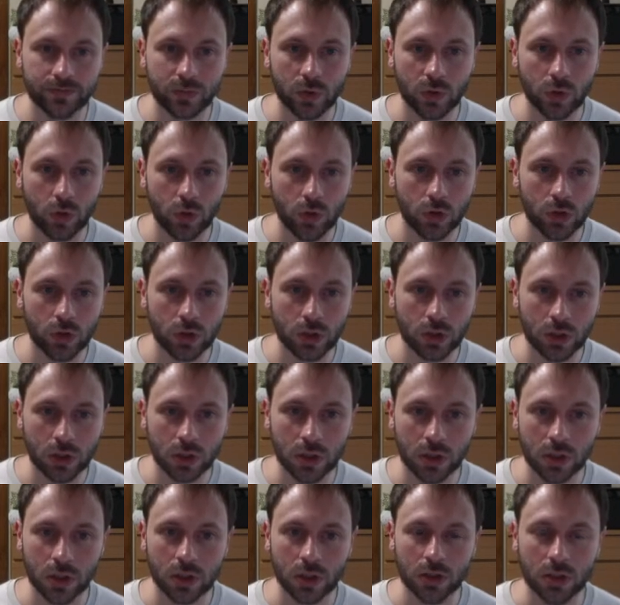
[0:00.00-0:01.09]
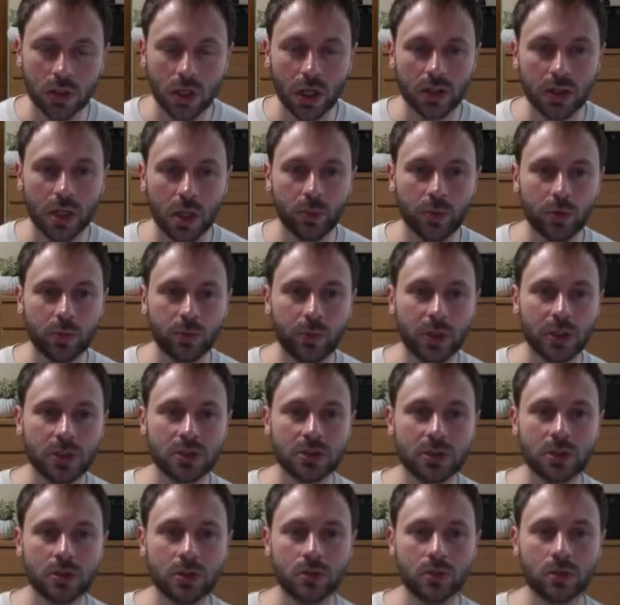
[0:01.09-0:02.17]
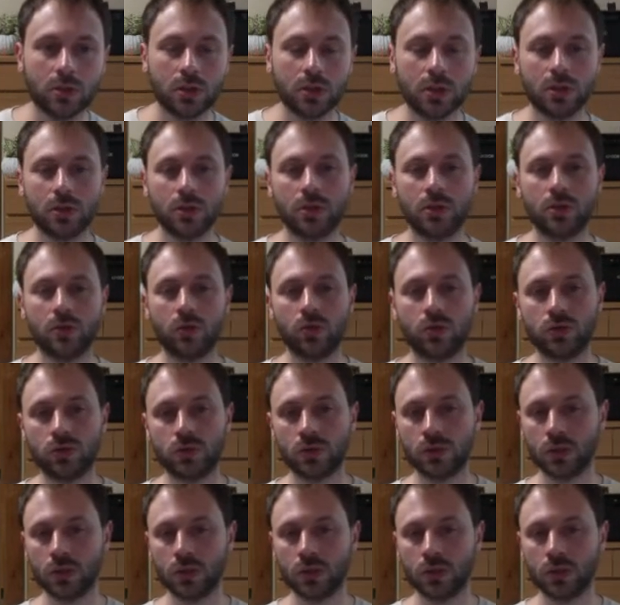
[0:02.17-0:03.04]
or an Apple Pencil on